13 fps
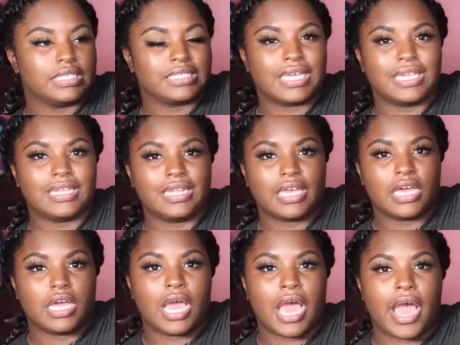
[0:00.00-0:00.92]
It's kind of like a
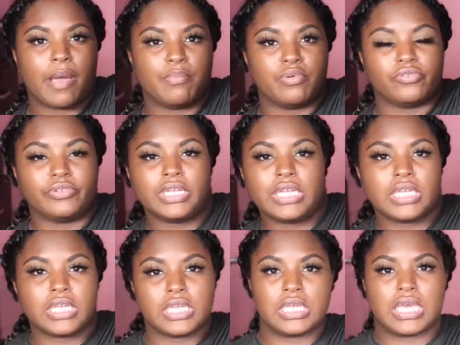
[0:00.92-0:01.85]

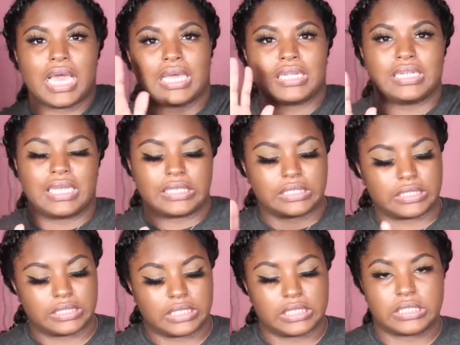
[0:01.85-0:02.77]
coppery, kind of like
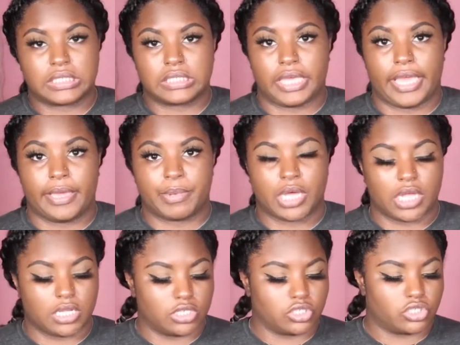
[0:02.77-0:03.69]
scissor type
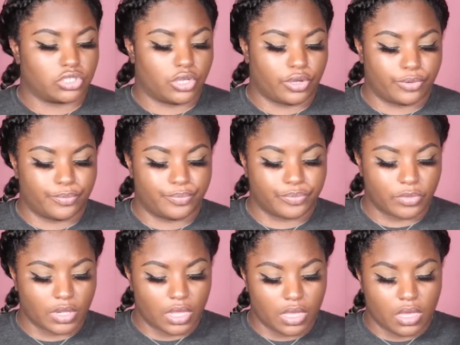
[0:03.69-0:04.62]
color. So
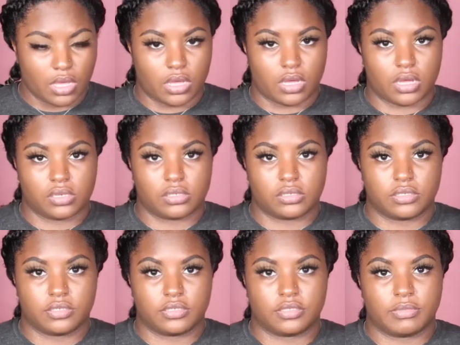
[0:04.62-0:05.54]

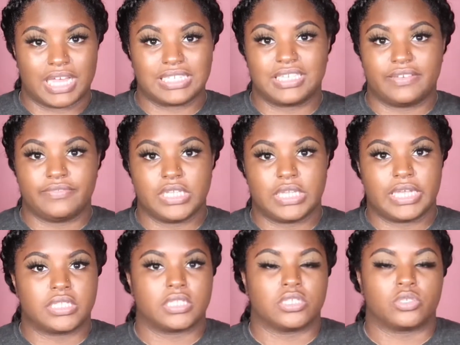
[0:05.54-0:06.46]
I definitely
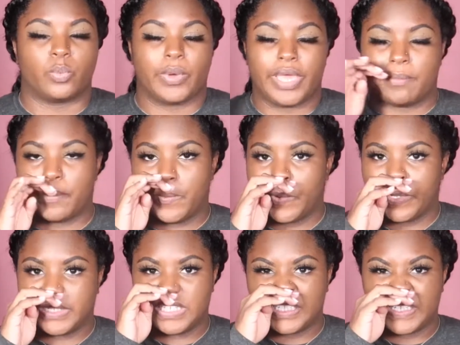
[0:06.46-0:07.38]
like this way
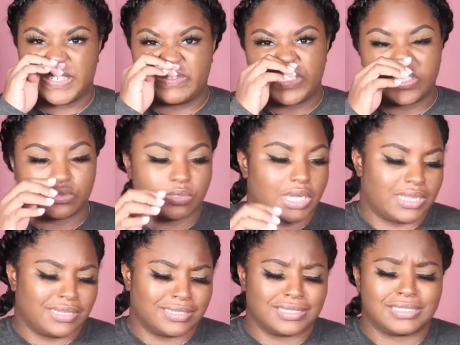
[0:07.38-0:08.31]
more than the original
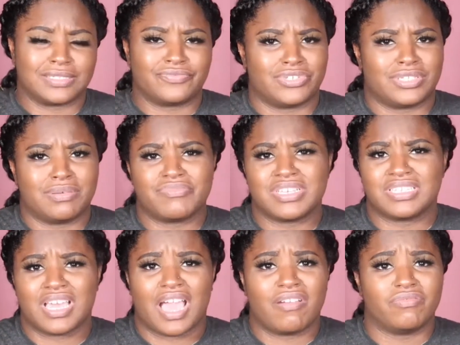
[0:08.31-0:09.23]
color, because for some
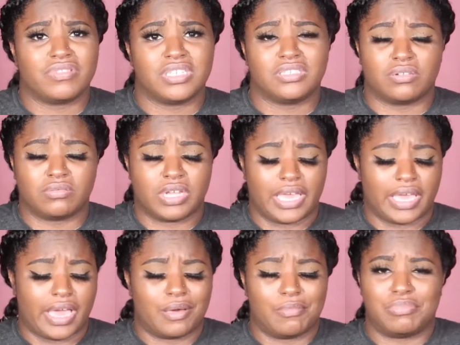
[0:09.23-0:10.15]
reason I really don't like
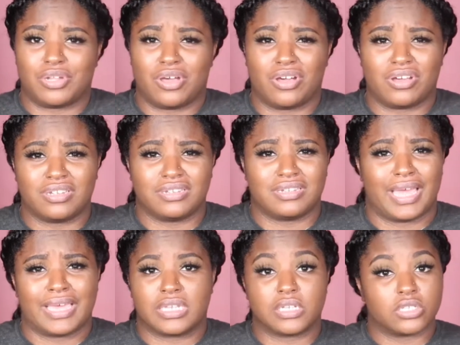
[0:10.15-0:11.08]
how blonde
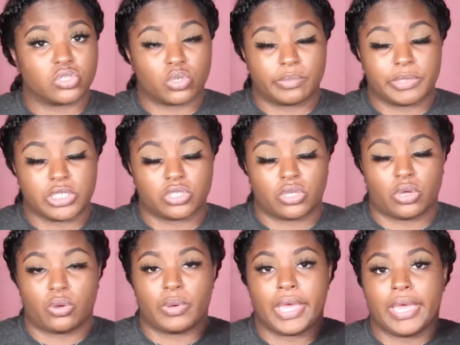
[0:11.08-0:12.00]
like looks on me.
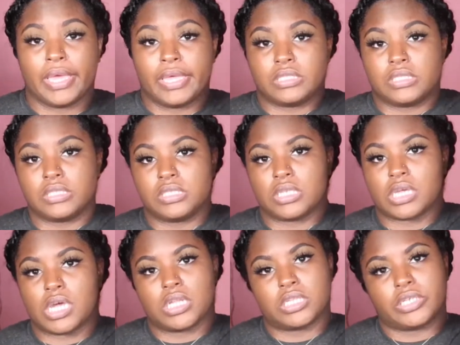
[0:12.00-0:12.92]
So this is the
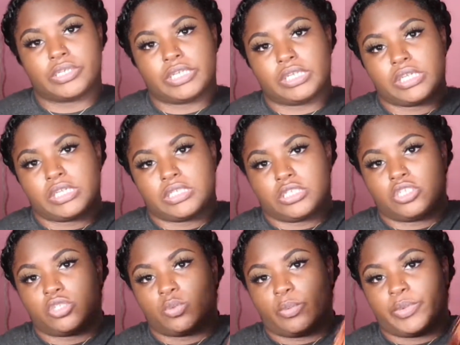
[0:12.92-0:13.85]
color, and this
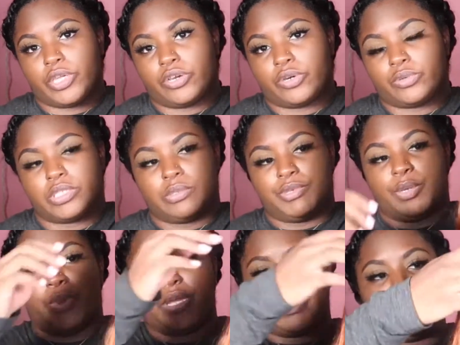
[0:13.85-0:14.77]
is what we are going to be
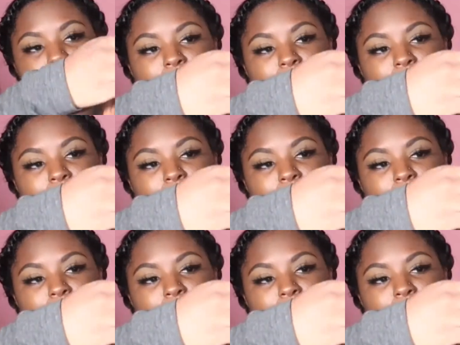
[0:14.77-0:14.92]
working